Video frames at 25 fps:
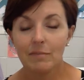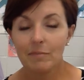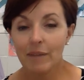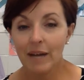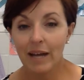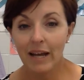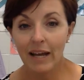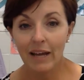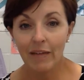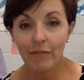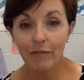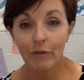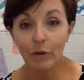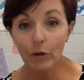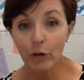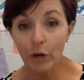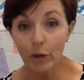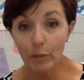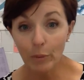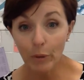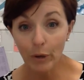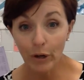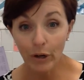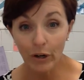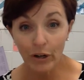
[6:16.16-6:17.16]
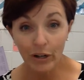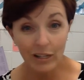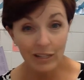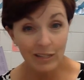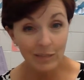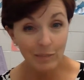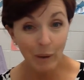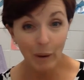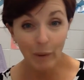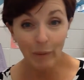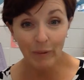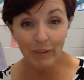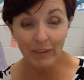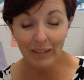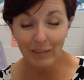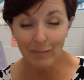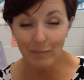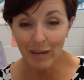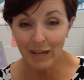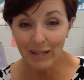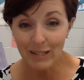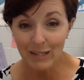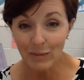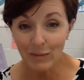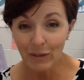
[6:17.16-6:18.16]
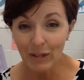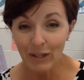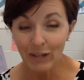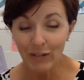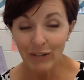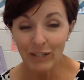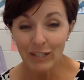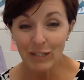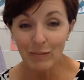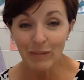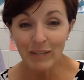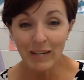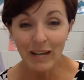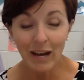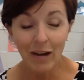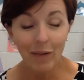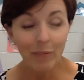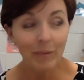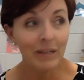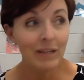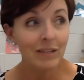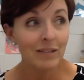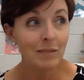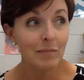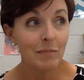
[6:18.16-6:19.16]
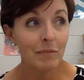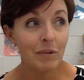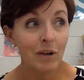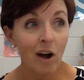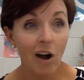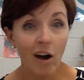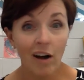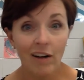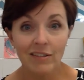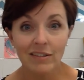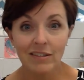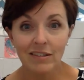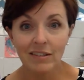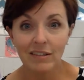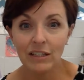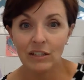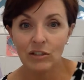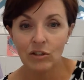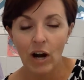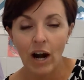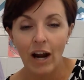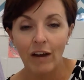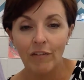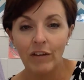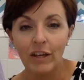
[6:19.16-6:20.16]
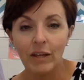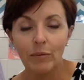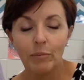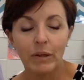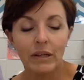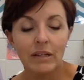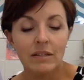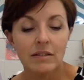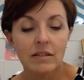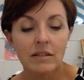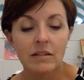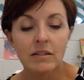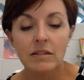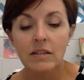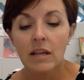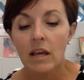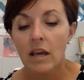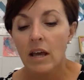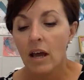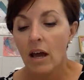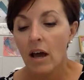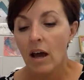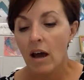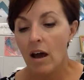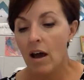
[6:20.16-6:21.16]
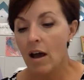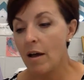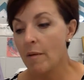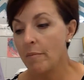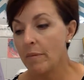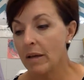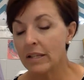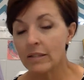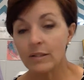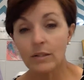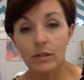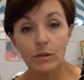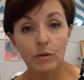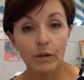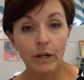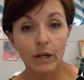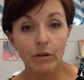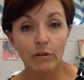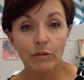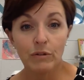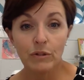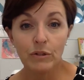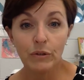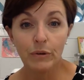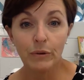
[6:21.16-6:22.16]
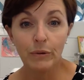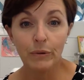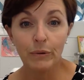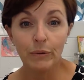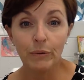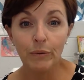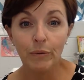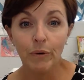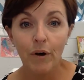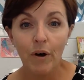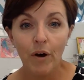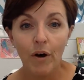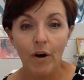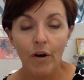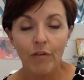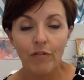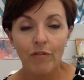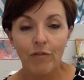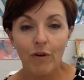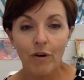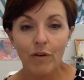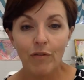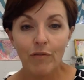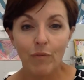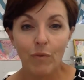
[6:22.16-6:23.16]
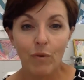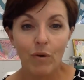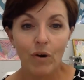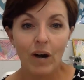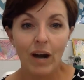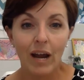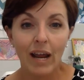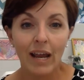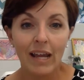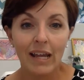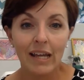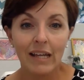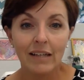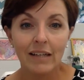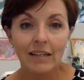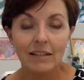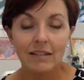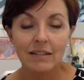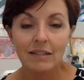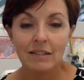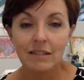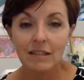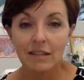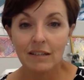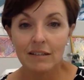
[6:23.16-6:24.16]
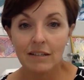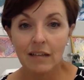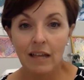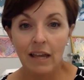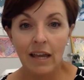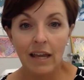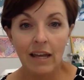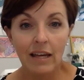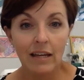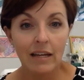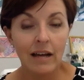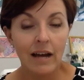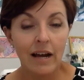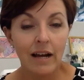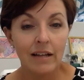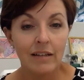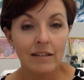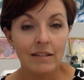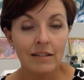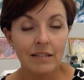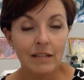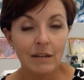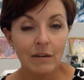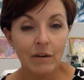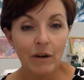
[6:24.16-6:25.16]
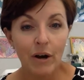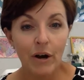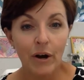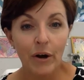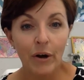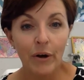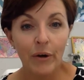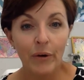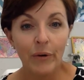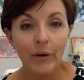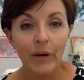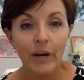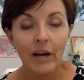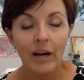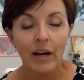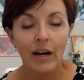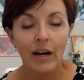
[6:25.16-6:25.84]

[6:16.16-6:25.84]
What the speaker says: My phone number is probably the best way to reach me now because I'm constantly driving places. It's 302-448-6890.